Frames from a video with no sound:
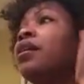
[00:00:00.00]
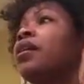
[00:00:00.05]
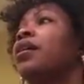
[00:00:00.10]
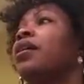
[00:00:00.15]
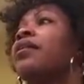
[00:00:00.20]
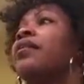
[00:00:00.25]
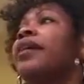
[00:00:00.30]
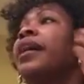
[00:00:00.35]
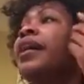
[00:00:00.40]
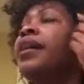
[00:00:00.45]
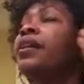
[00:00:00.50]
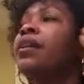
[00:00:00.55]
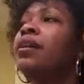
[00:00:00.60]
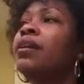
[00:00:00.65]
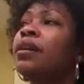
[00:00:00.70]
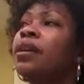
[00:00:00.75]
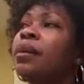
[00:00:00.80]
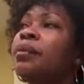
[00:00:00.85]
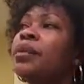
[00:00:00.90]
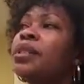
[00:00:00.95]
All right,
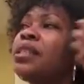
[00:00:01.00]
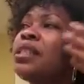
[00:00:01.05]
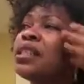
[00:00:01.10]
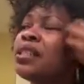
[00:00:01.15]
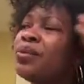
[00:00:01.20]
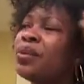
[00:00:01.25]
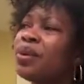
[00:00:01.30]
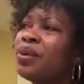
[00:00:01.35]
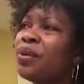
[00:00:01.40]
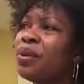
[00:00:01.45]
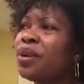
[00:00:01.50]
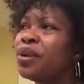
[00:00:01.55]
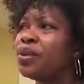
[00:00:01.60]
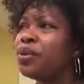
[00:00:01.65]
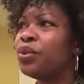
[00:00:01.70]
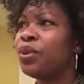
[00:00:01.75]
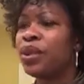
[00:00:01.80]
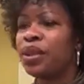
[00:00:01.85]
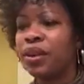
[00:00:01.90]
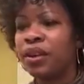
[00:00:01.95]
let me see. What do I want
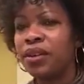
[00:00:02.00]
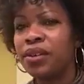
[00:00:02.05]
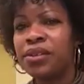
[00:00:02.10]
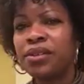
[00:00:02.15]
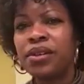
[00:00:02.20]
to do here?